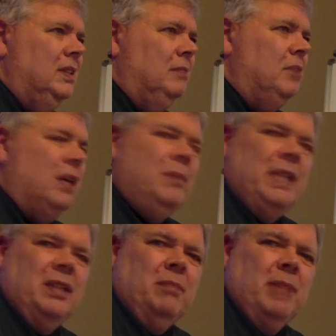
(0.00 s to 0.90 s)
probably
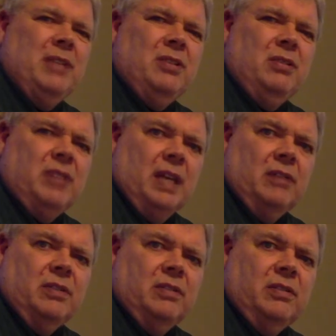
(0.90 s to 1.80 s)
in the
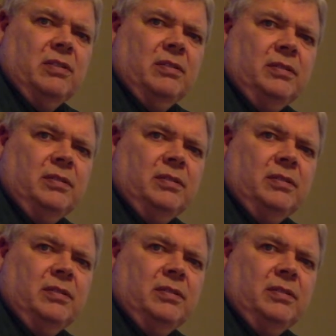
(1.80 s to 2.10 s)
mid-2000s,